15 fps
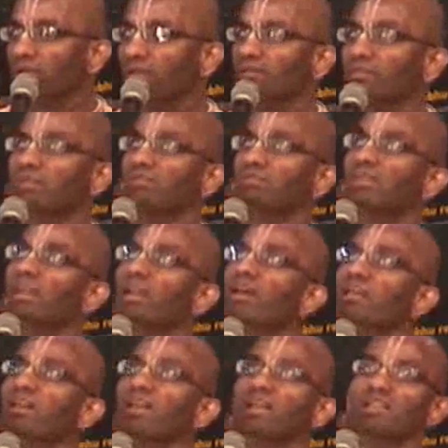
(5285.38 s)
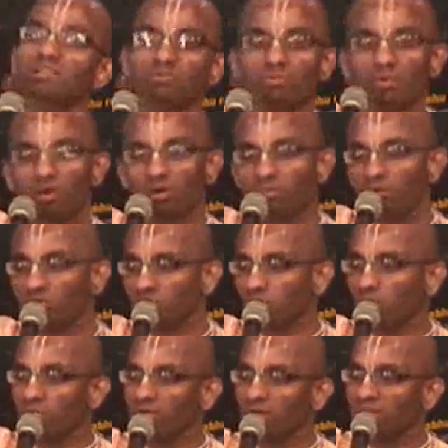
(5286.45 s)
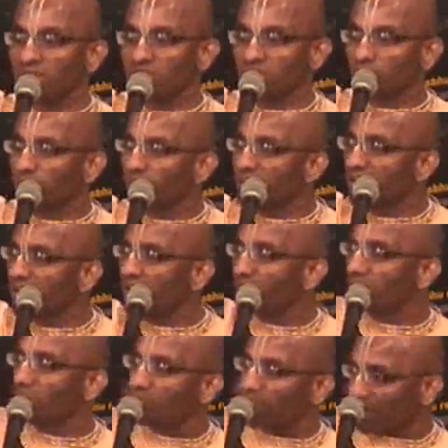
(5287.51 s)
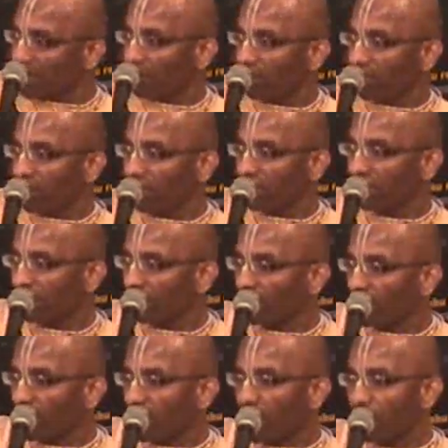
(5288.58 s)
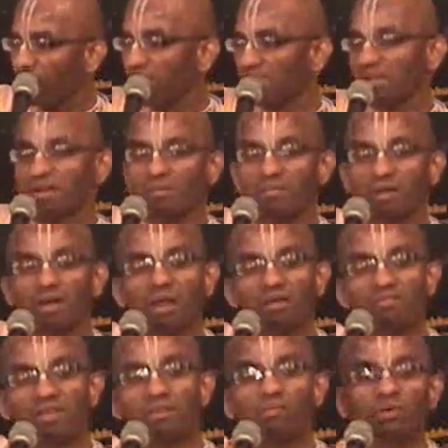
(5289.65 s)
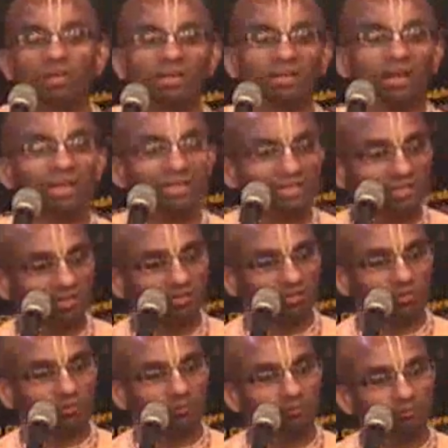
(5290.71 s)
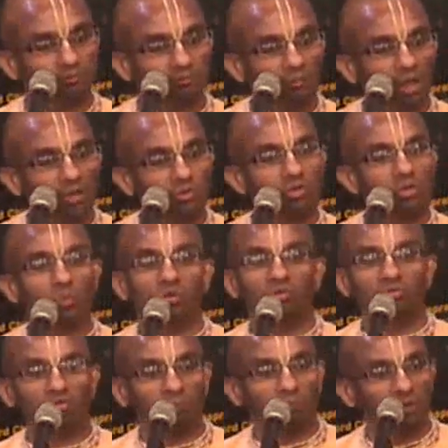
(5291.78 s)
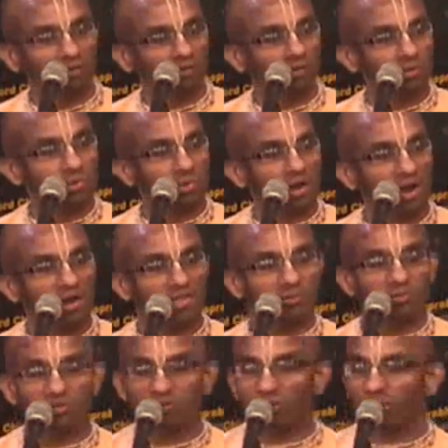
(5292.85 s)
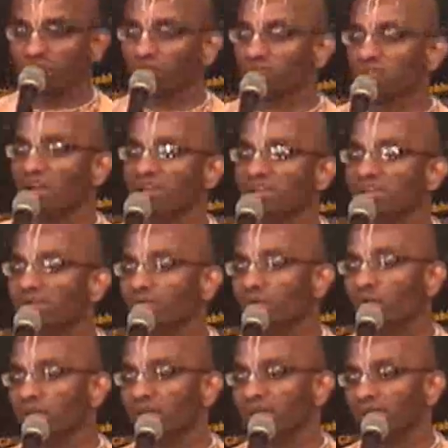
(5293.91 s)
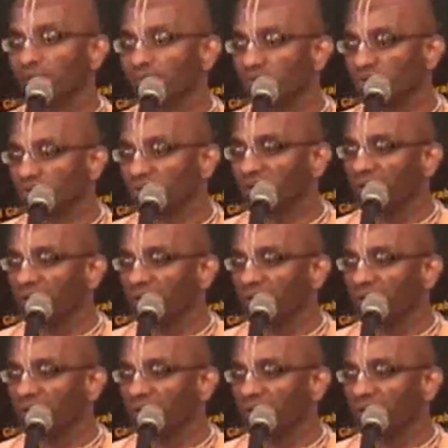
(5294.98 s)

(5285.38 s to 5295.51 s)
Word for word: as if there are rains, we may not be able to stop the rains, but we can have an umbrella. And by that umbrella, we can protect ourselves. So the process of bhakti yoga and especially the process of chanting of the holy names